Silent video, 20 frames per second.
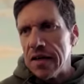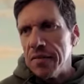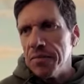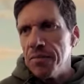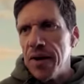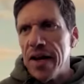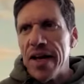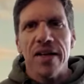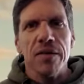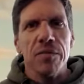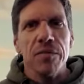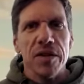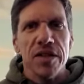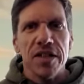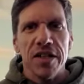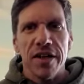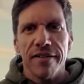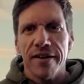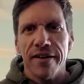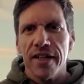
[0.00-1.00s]
plant
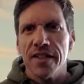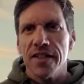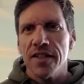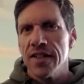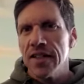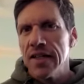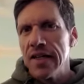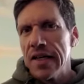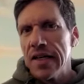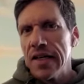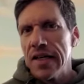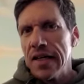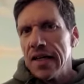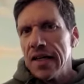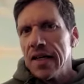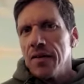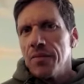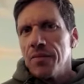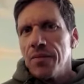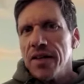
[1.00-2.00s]
materials.
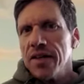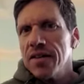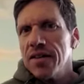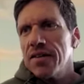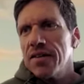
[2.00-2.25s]
But